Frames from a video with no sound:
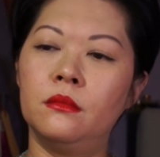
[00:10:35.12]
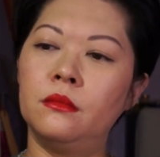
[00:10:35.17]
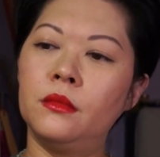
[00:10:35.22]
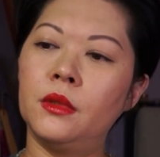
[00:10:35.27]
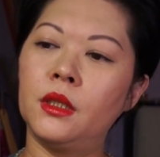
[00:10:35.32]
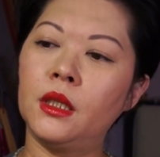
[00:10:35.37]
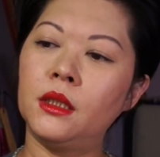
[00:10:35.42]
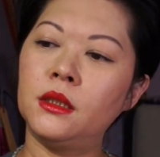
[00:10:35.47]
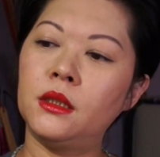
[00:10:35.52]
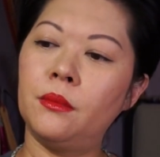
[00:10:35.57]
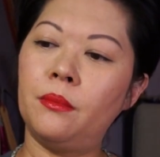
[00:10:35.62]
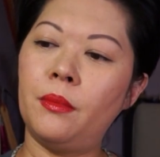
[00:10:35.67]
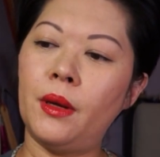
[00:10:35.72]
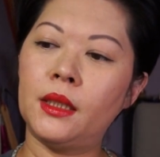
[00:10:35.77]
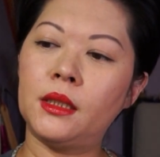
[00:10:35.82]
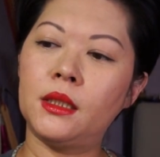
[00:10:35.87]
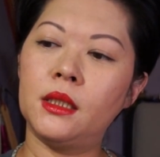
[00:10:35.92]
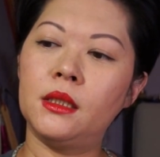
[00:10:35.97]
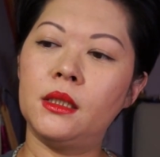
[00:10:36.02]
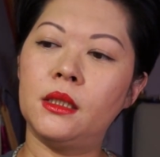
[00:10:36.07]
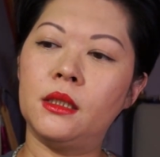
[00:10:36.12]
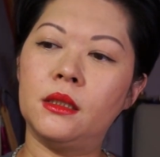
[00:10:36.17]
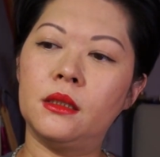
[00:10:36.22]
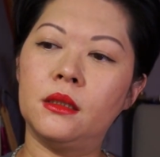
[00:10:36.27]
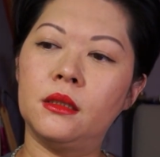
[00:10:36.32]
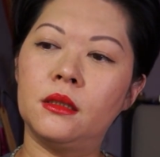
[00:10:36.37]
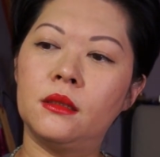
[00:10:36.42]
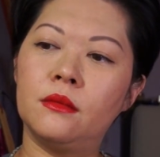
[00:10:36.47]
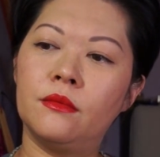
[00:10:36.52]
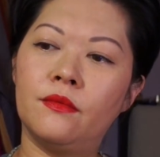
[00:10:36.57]
Because the pattern
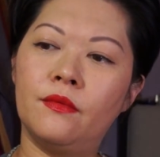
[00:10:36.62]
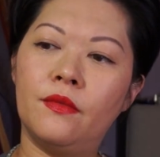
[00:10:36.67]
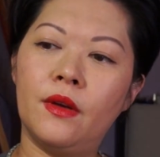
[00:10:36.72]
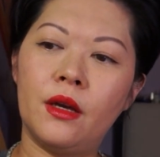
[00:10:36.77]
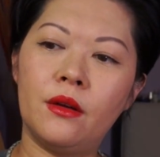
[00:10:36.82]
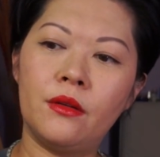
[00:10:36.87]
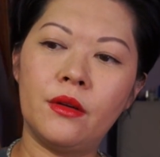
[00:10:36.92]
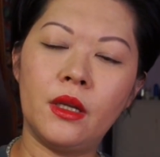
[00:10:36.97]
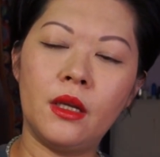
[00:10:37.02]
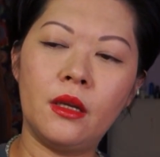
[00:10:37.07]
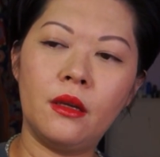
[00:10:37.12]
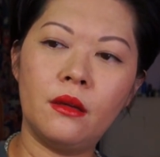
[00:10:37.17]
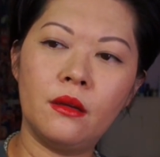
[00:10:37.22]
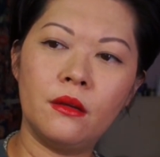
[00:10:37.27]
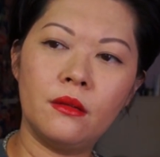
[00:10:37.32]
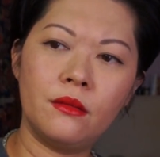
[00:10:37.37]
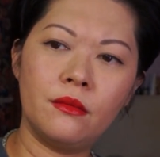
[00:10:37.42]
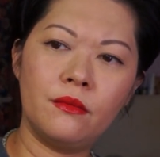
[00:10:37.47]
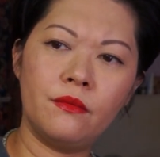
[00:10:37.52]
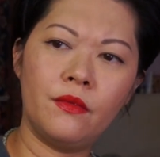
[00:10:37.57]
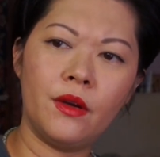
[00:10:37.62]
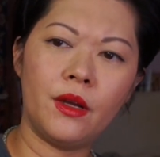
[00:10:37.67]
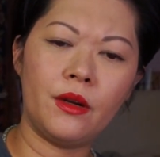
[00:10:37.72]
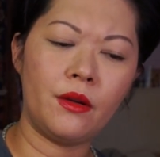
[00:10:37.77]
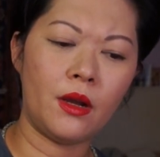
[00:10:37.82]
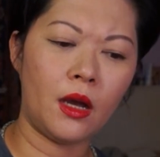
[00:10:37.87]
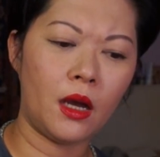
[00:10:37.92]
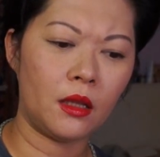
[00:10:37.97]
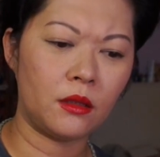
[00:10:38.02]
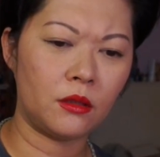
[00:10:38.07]
is very
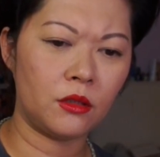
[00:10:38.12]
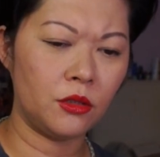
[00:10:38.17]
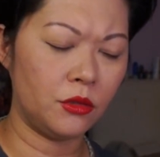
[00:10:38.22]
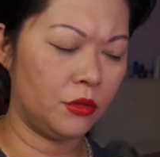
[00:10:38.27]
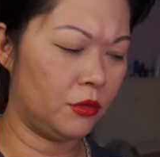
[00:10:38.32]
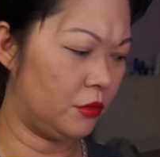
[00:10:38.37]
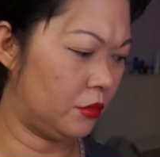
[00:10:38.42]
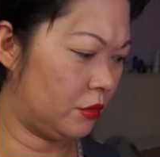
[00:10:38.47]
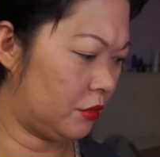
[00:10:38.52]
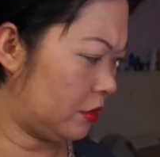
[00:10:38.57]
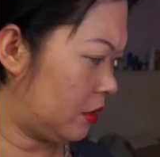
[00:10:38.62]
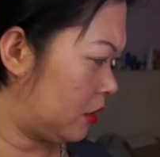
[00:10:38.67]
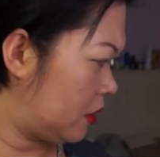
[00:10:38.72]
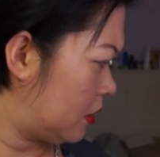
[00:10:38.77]
hard to